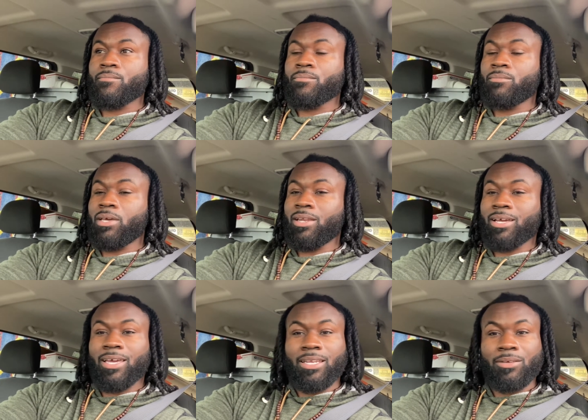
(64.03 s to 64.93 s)
man, I
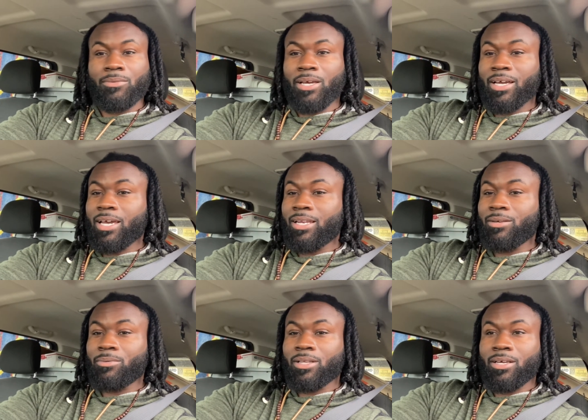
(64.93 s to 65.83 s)
can't
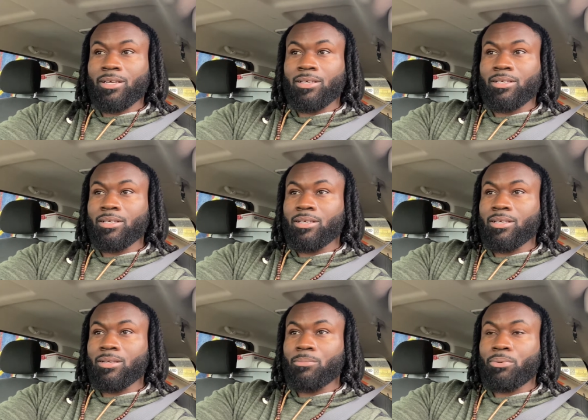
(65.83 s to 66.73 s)
even like
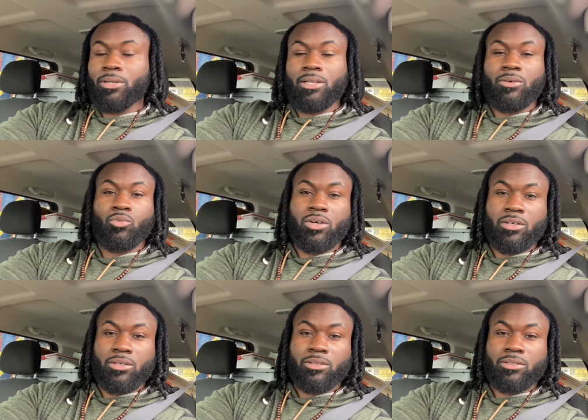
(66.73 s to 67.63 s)
put it in
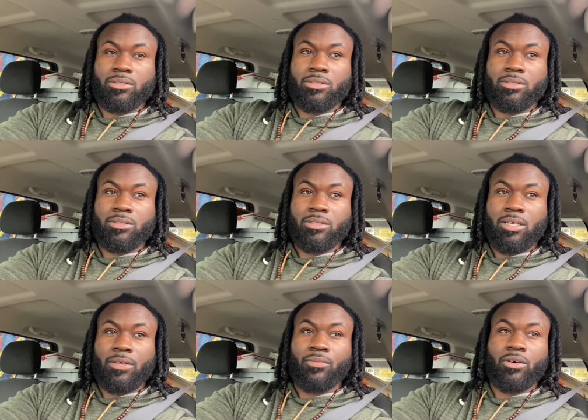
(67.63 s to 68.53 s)
words
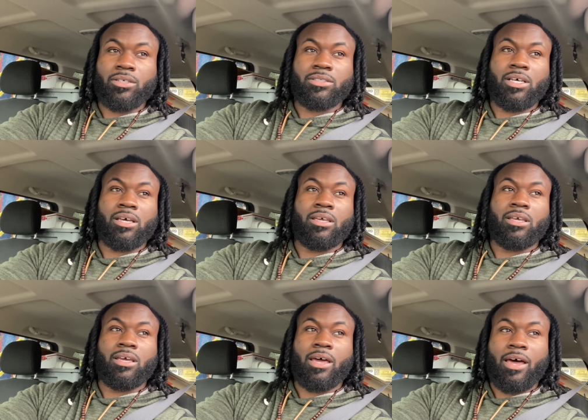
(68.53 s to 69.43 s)
as far as like
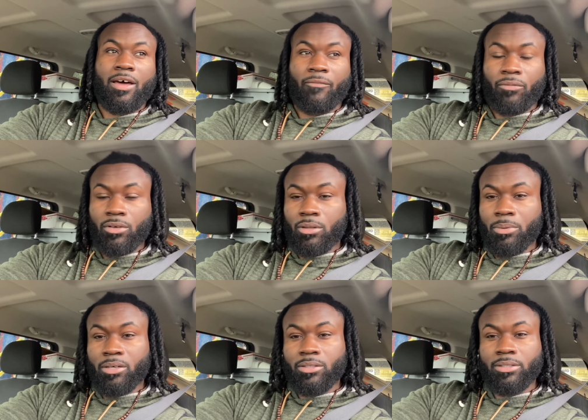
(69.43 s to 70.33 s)
how I feel
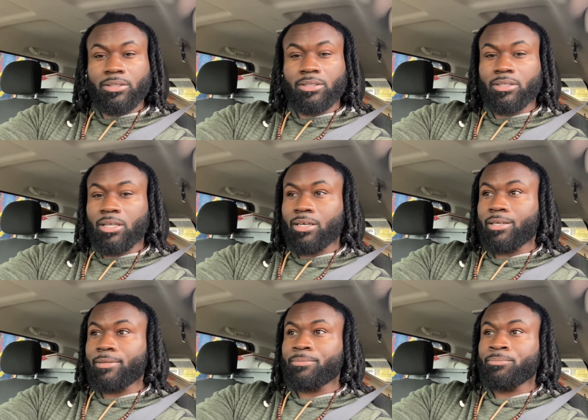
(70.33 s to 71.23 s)
about this. Like,
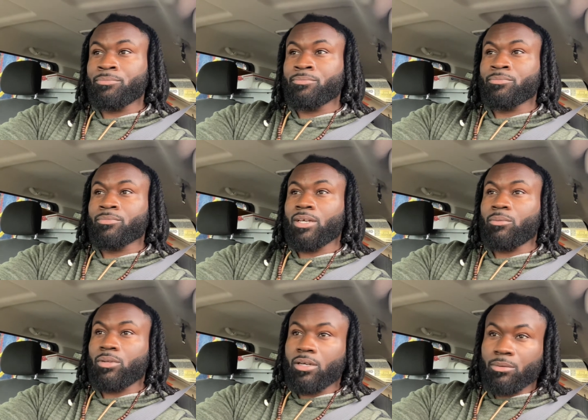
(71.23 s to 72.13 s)
I'm
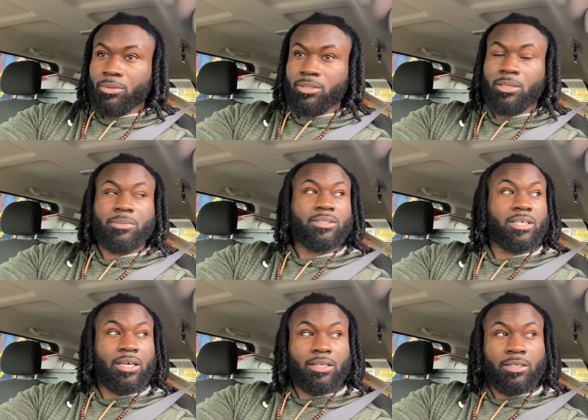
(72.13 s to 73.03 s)
nervous, I'm
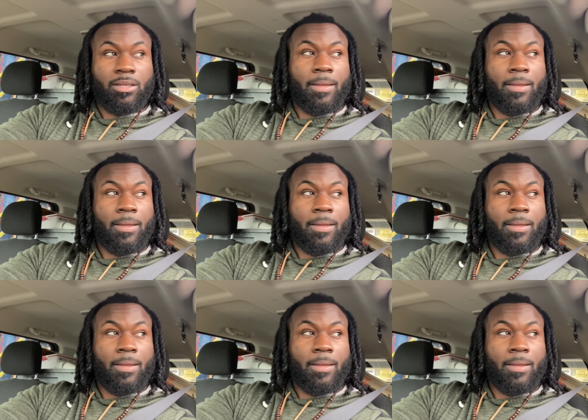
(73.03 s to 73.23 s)
excited,